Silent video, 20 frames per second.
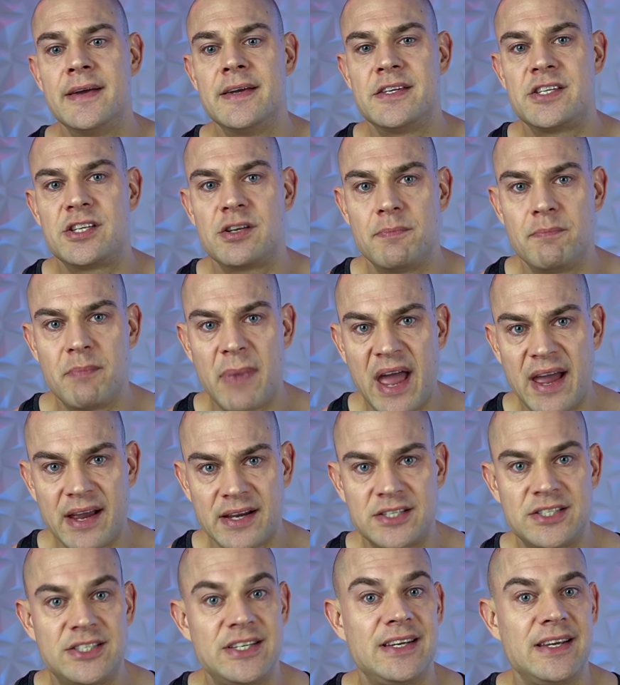
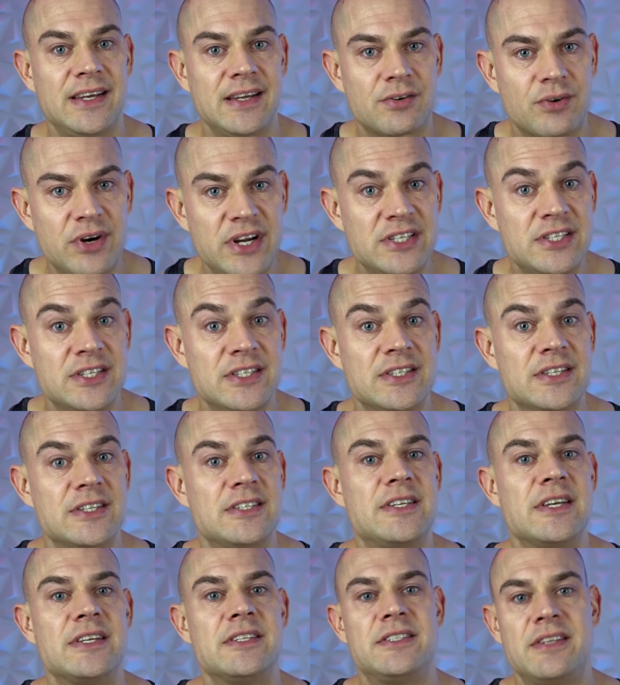Cmax increases the
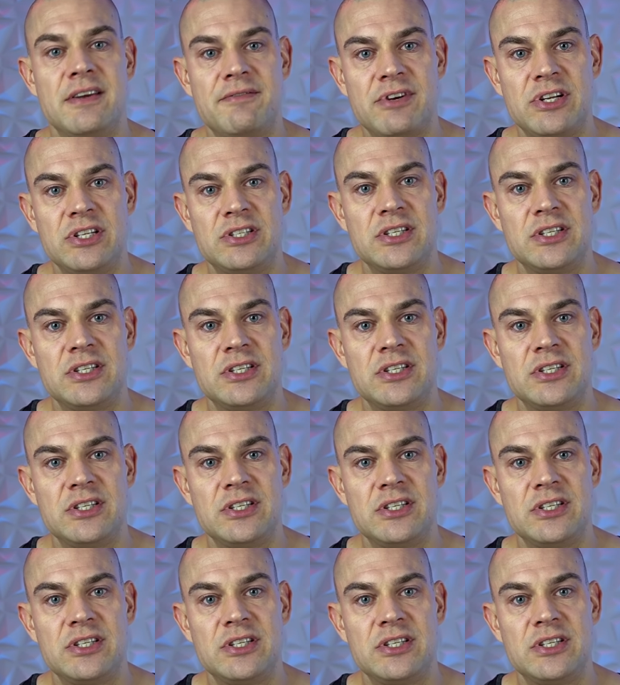sensitivity